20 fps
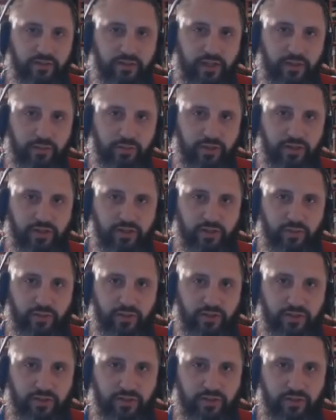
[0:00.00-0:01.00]
great preacher when
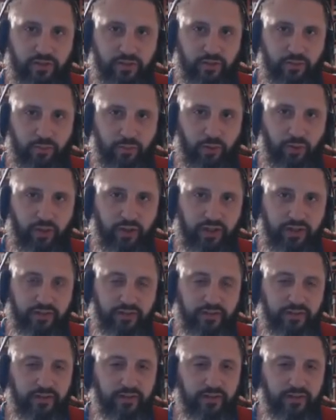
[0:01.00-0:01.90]
you're just a little boy.